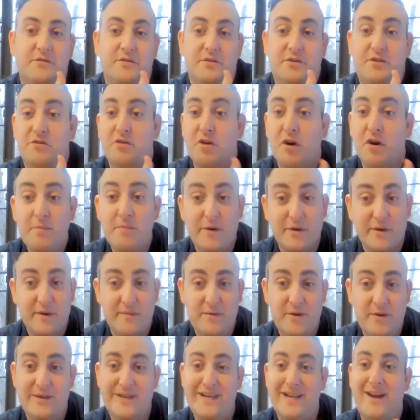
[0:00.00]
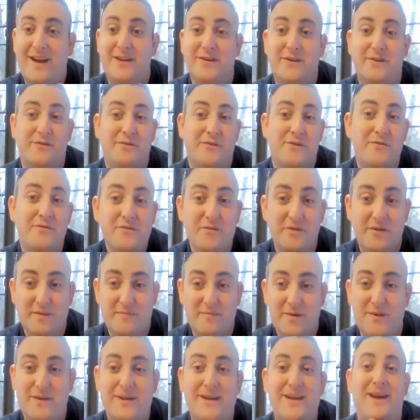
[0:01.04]
global community, on our local
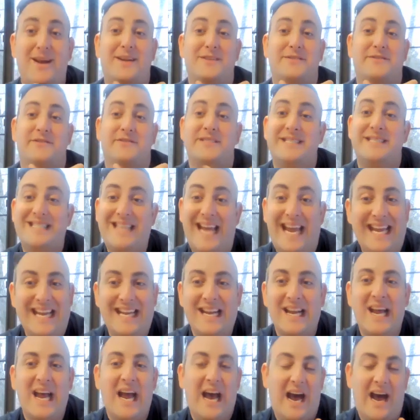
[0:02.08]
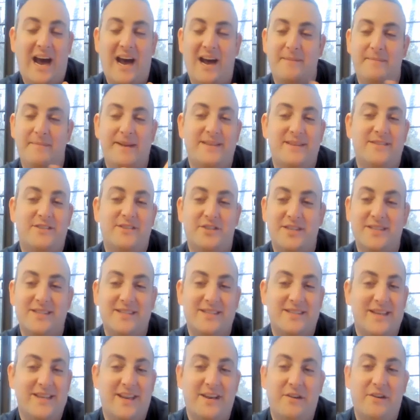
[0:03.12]
community, on our state, is
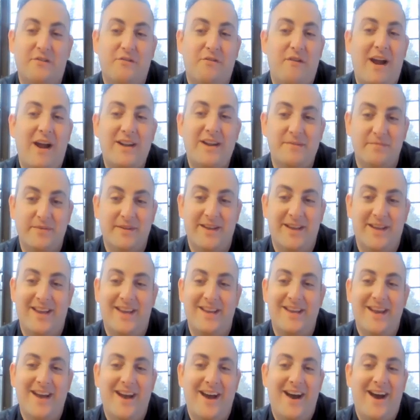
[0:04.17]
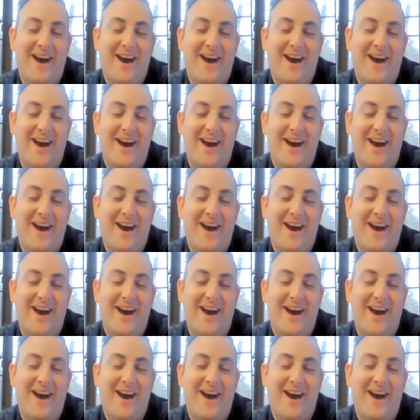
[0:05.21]
just incredibly